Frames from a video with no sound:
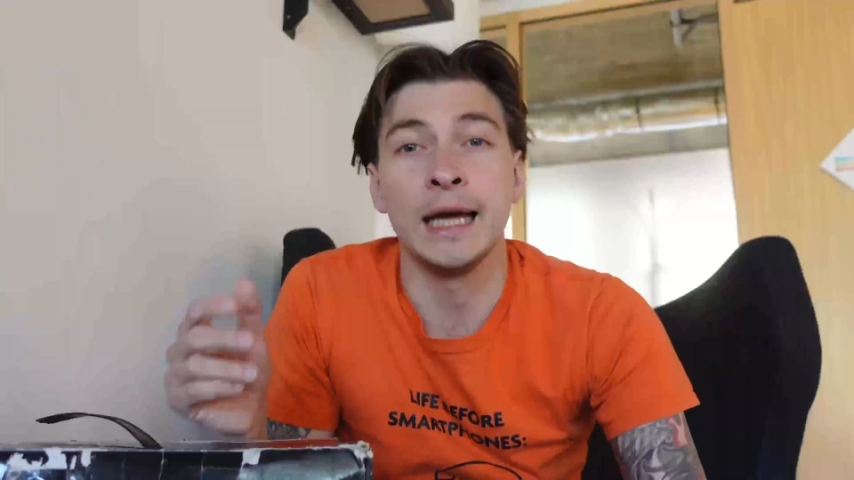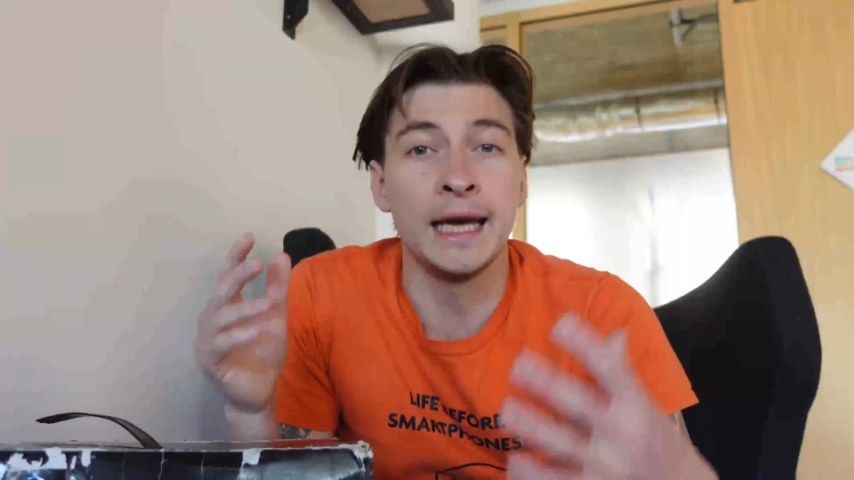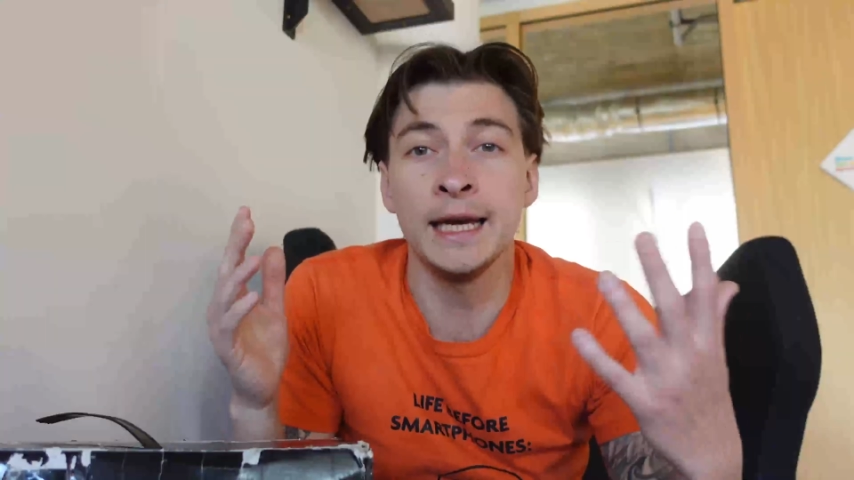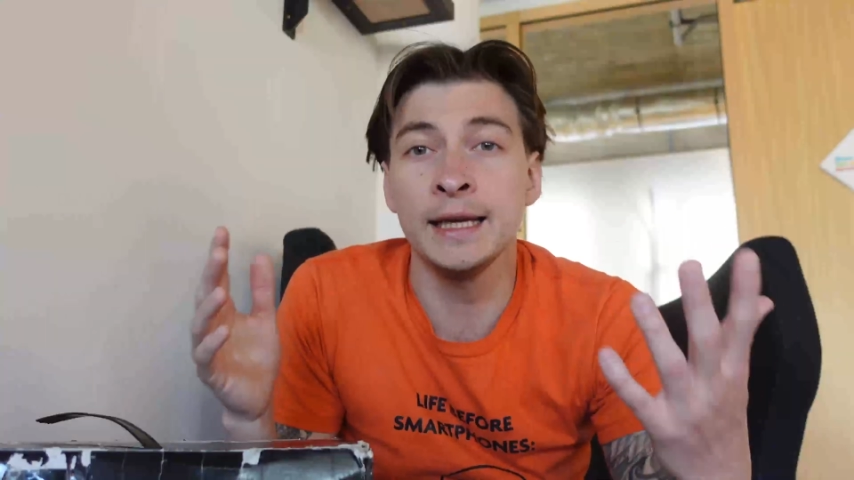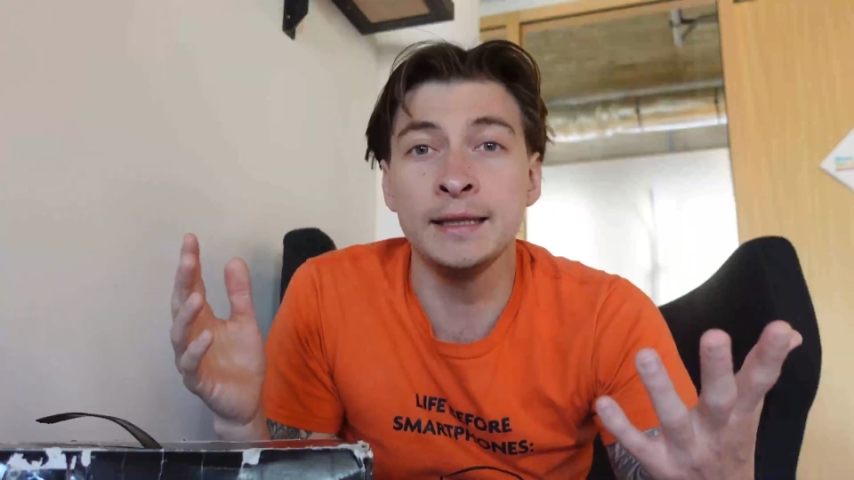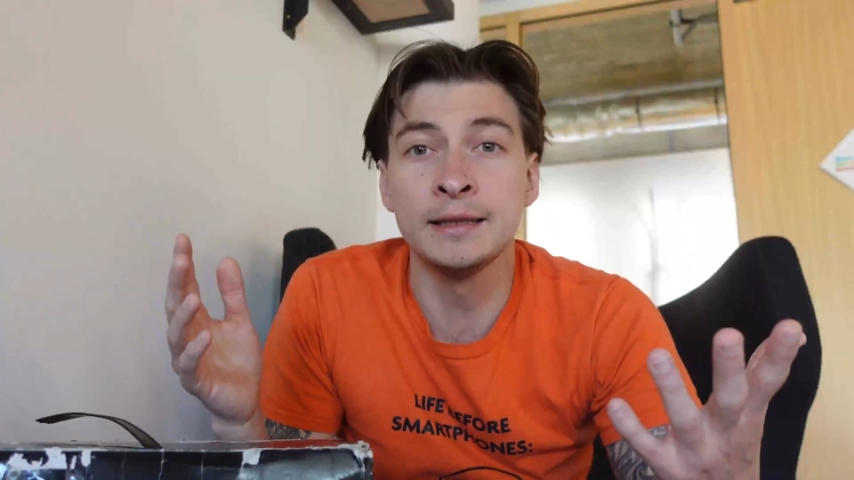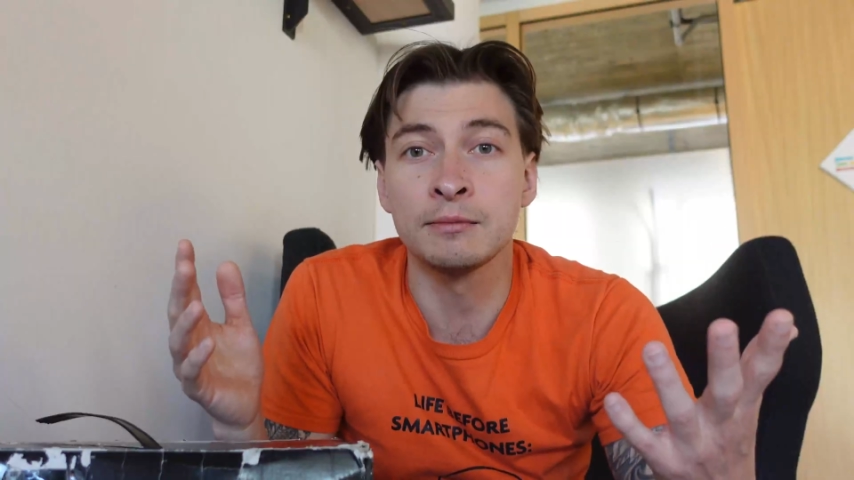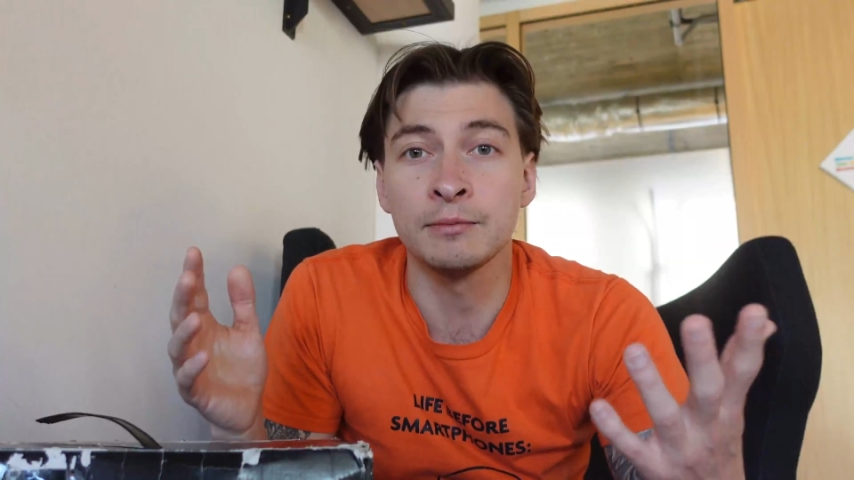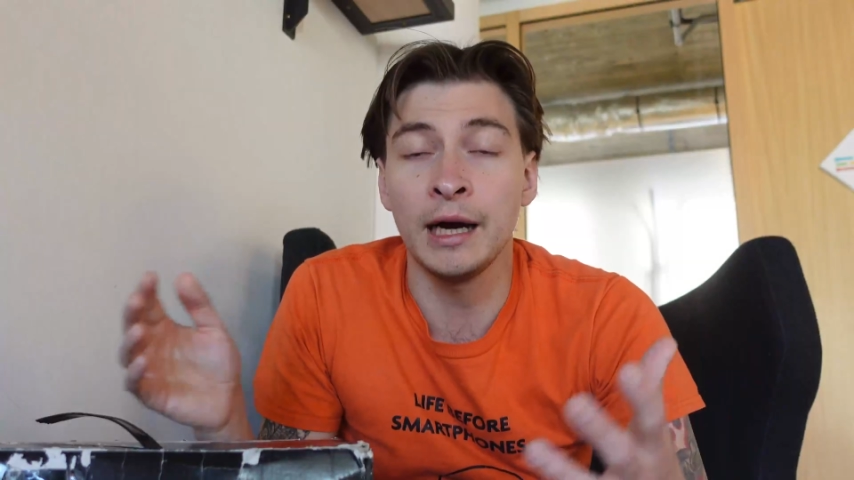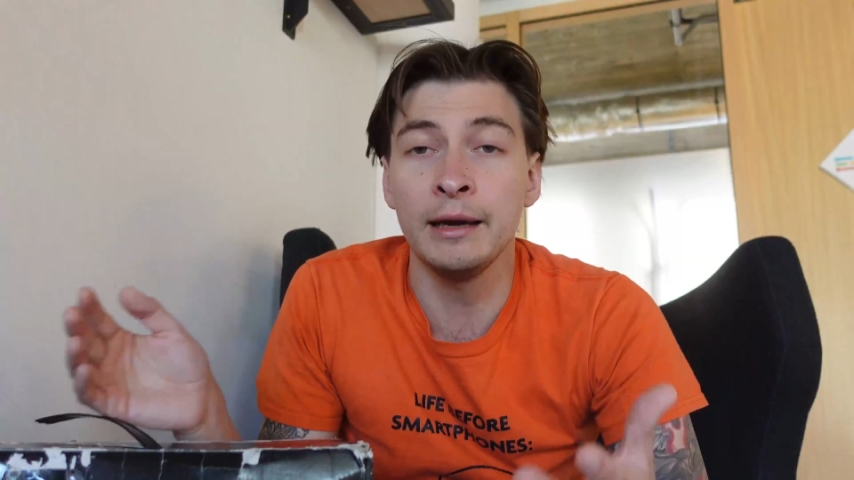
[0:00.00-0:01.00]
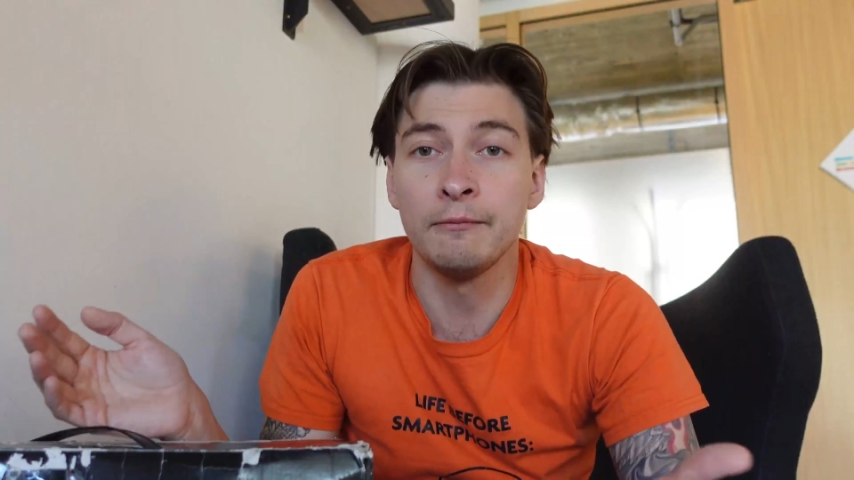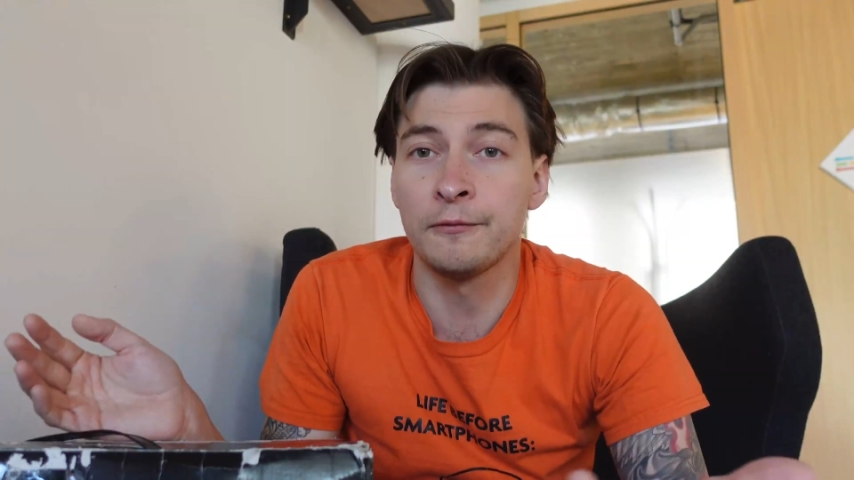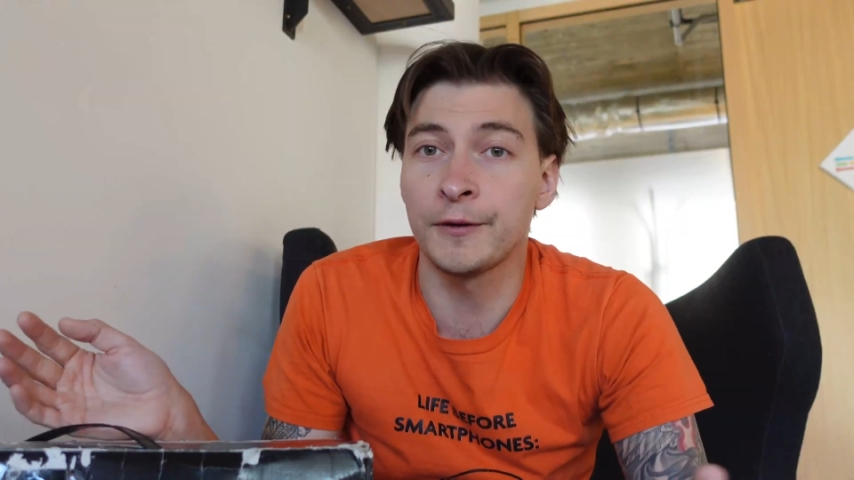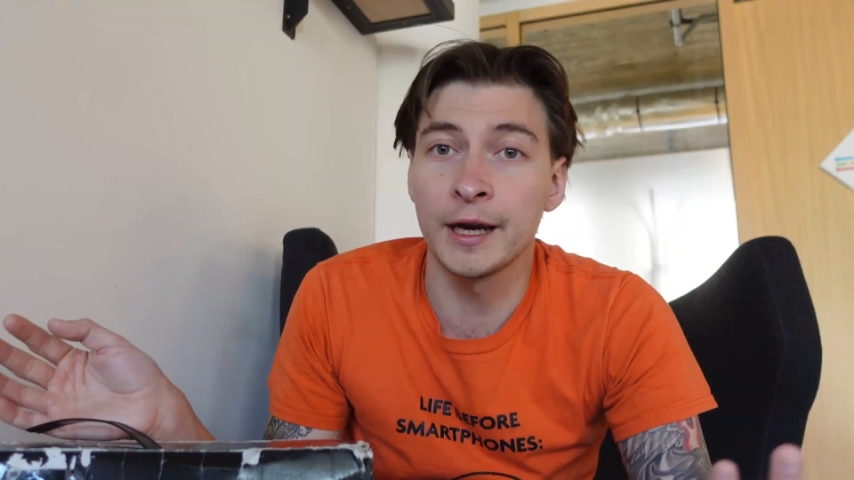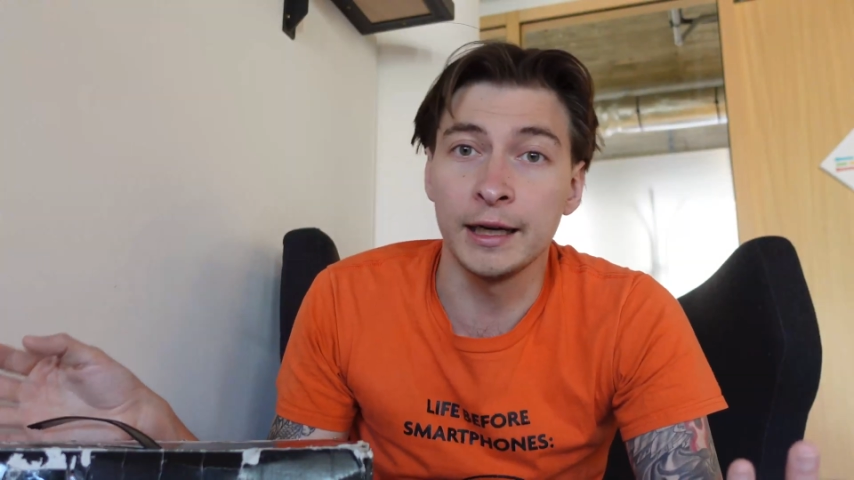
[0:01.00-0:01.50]
And I
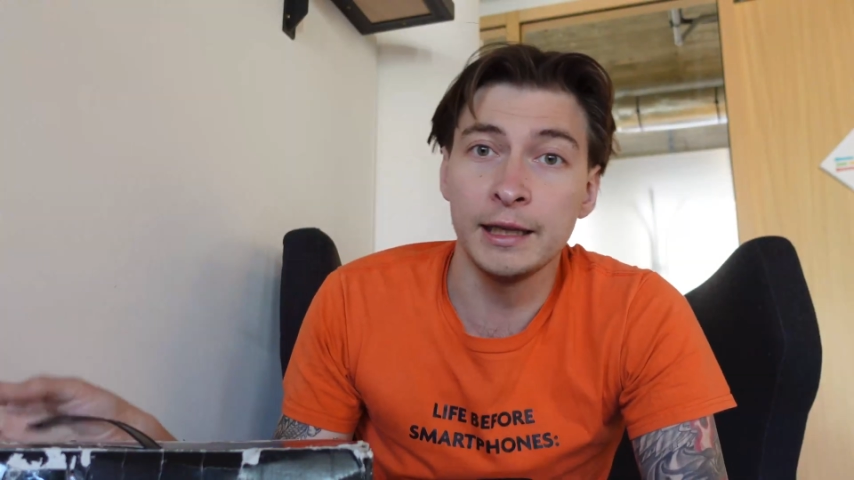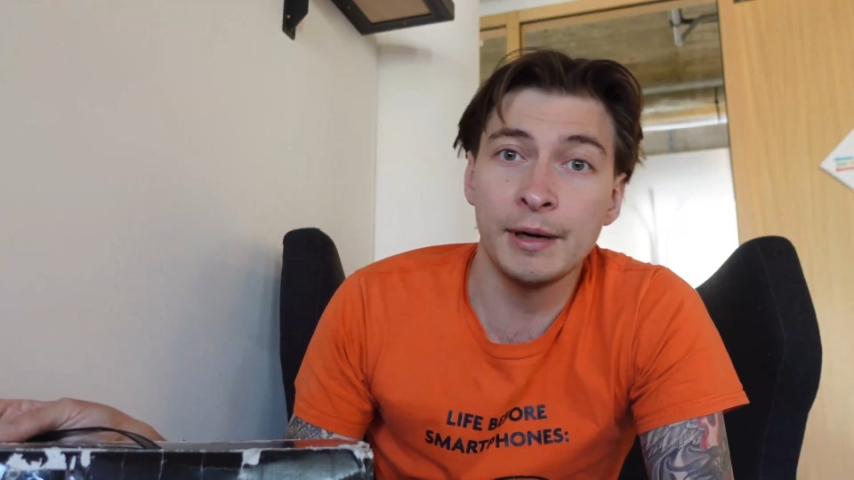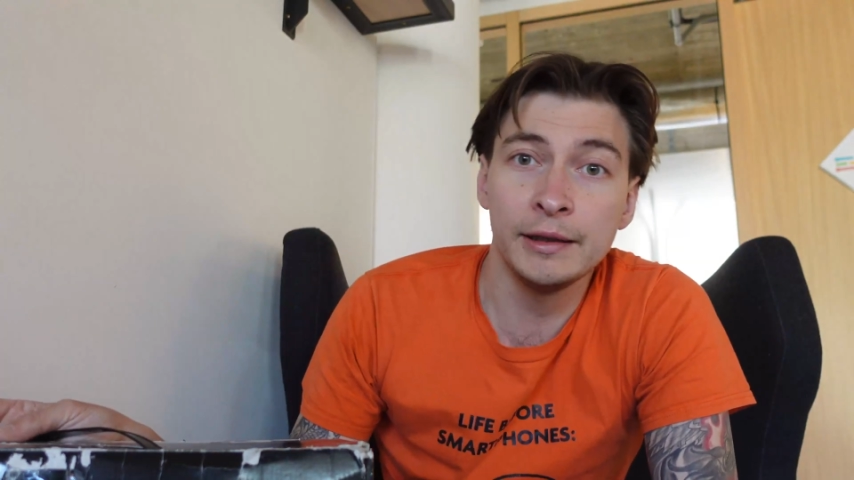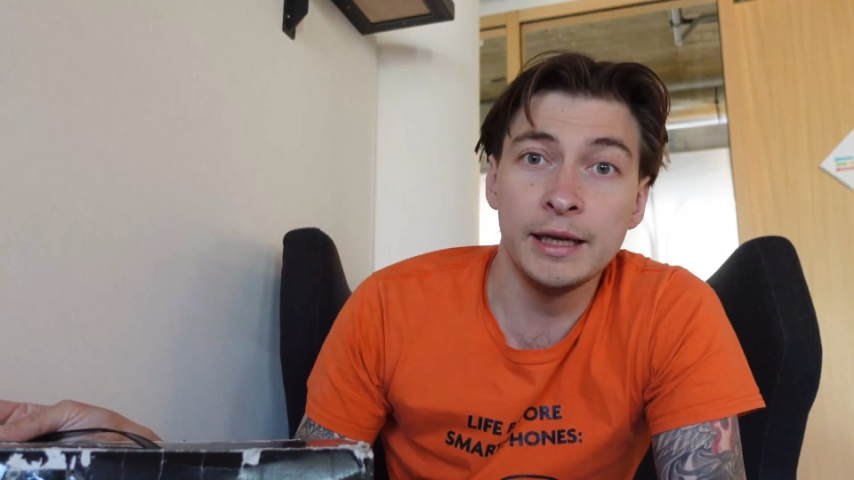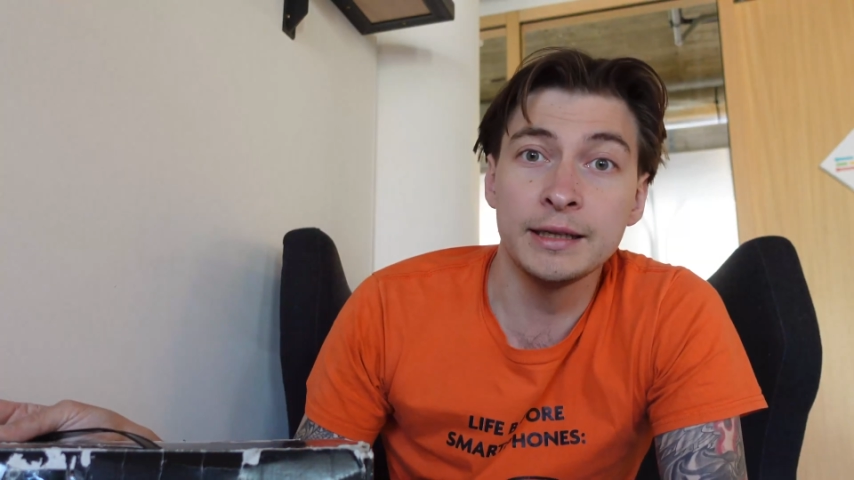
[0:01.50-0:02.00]
forgot about it